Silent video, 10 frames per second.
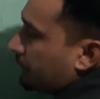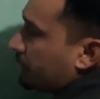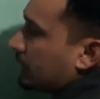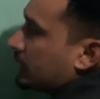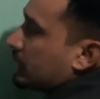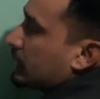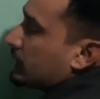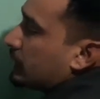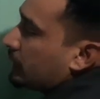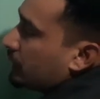This is the
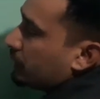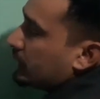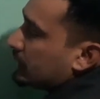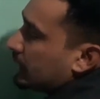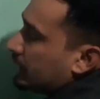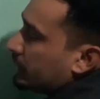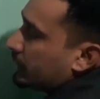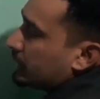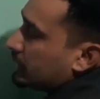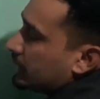circle with
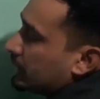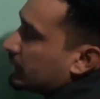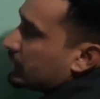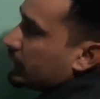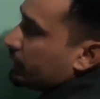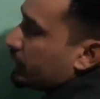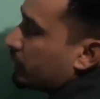center C. It is given.